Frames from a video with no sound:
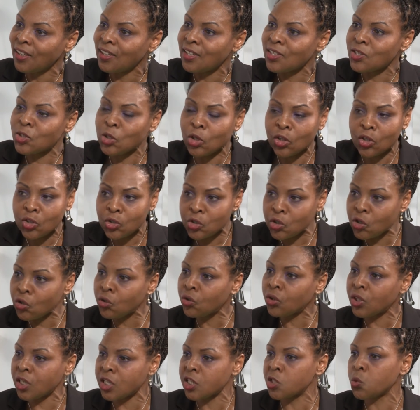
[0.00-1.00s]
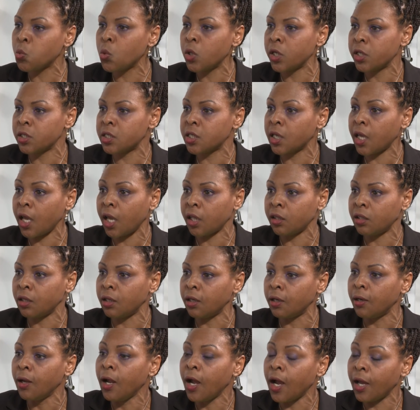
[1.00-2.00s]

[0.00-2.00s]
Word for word: So the two things work together,